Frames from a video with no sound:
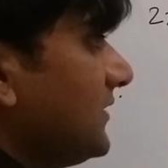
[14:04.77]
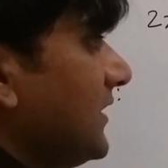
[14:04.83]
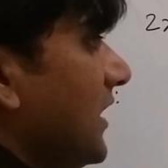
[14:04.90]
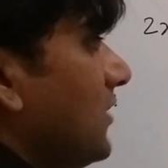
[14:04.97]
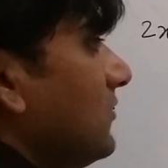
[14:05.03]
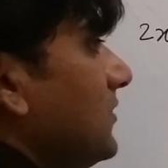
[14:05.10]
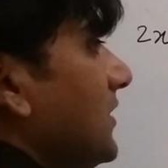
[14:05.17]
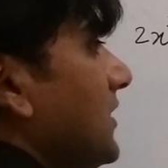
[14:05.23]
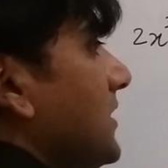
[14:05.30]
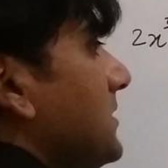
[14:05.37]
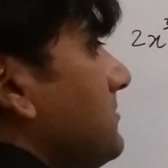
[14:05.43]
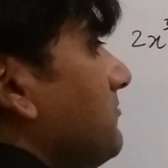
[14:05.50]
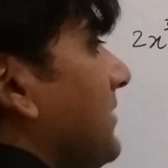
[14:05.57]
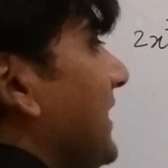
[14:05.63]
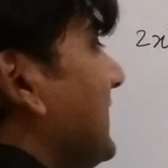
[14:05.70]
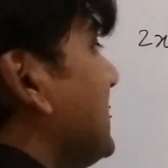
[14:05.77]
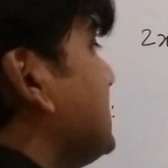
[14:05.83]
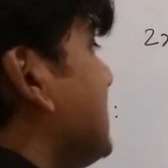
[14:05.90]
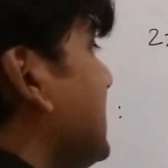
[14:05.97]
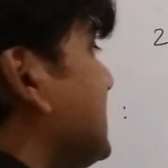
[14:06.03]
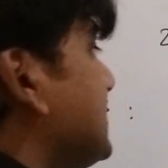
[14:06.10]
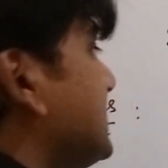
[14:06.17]
Now
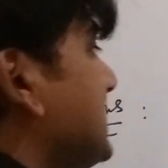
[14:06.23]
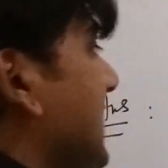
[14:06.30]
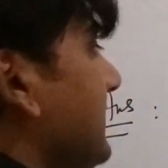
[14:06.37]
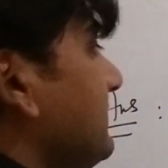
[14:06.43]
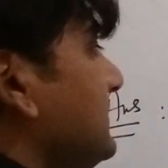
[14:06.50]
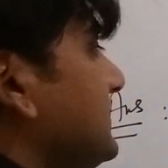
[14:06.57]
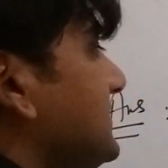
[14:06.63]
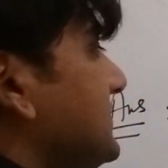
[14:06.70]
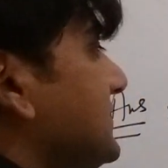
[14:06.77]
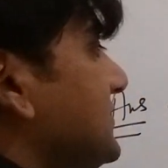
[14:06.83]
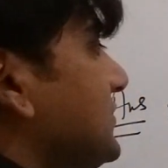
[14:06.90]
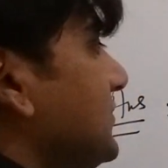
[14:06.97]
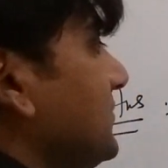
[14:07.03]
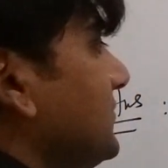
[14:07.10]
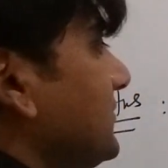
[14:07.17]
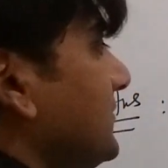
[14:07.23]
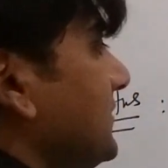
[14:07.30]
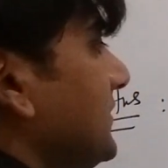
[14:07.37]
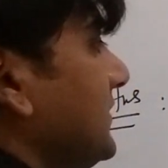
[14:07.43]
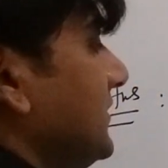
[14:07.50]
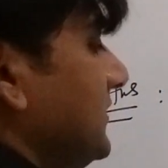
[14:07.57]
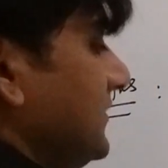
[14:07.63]
minus x times
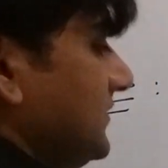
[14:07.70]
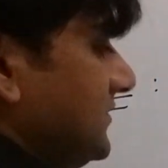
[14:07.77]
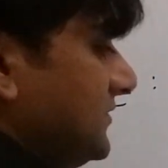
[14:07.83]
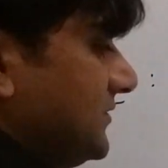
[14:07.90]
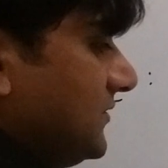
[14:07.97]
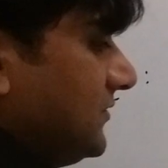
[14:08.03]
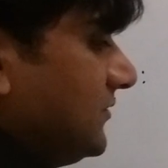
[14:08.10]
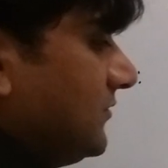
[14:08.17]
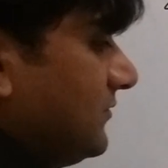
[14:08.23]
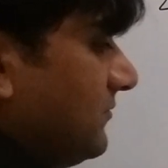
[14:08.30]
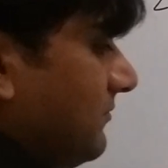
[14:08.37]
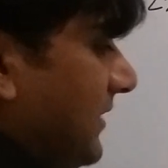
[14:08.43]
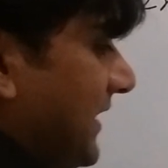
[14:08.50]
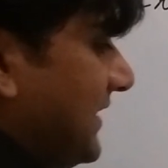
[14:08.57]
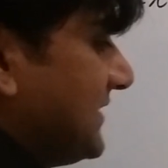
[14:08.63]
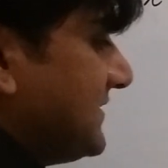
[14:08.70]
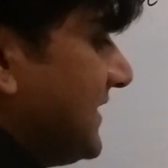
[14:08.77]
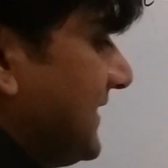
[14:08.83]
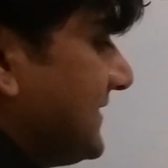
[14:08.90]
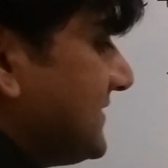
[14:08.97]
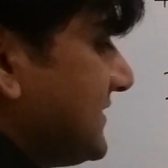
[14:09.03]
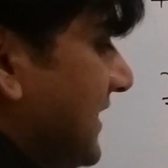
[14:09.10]
2. So minus
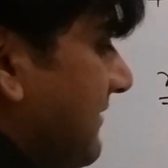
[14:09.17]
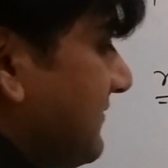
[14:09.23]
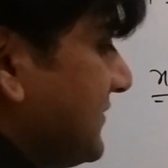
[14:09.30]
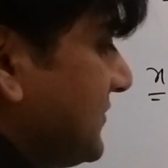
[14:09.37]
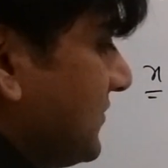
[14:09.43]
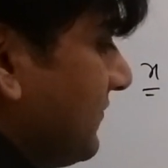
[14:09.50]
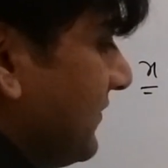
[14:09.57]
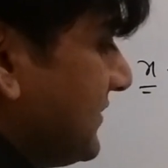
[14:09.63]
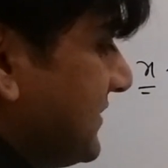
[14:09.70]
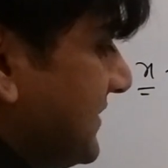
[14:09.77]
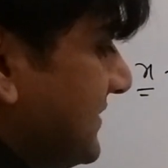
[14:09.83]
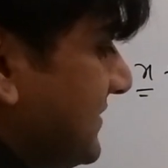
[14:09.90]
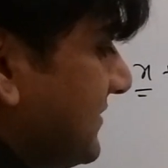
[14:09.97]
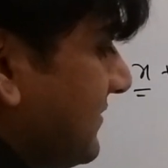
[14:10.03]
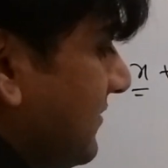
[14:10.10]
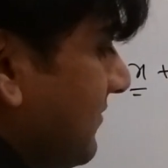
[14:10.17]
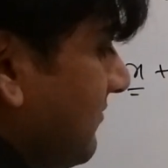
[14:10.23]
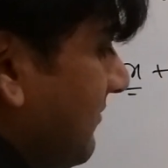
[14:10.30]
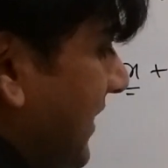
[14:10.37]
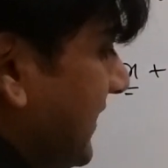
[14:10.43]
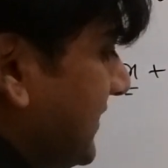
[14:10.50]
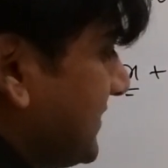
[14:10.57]
x times 2, which is
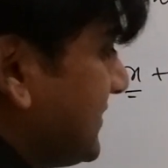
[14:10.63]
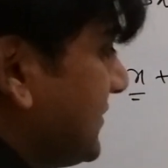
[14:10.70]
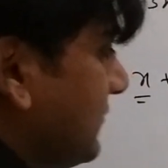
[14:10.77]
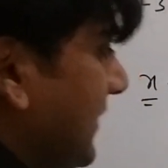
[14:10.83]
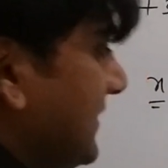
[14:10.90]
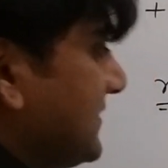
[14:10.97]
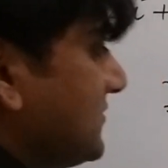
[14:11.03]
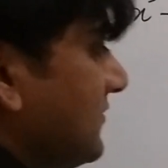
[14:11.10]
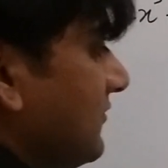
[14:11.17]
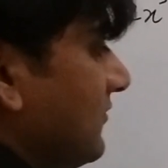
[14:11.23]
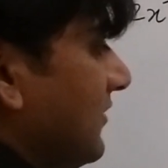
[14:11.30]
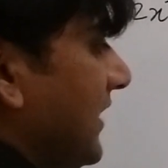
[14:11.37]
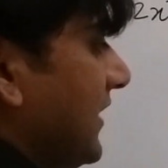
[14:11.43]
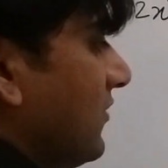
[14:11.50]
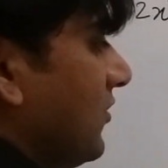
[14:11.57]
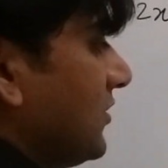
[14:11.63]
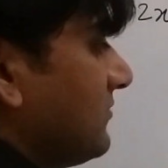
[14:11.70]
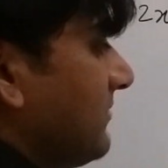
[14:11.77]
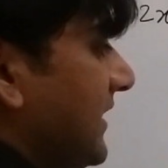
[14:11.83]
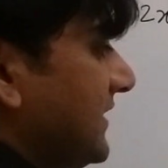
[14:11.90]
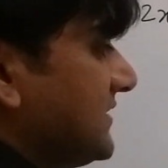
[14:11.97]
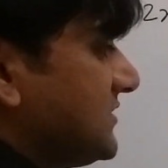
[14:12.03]
minus 2x. So I
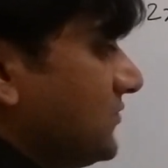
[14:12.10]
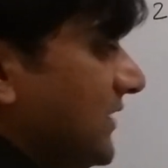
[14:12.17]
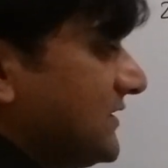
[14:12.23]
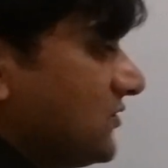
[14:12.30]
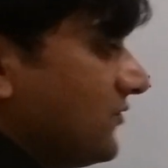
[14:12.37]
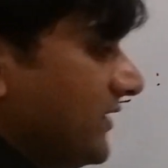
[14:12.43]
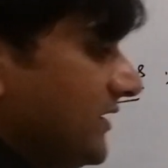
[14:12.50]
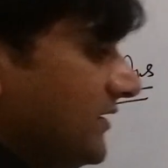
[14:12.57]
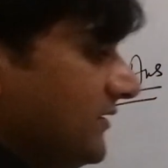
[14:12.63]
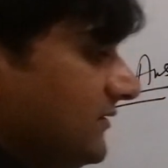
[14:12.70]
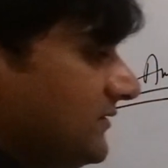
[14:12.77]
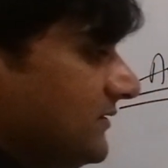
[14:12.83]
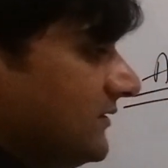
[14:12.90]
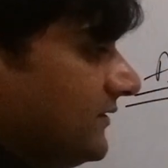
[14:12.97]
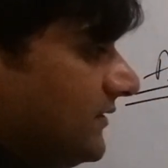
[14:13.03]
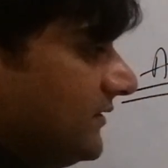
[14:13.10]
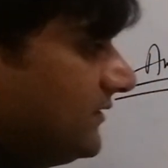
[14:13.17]
got minus 2x over here.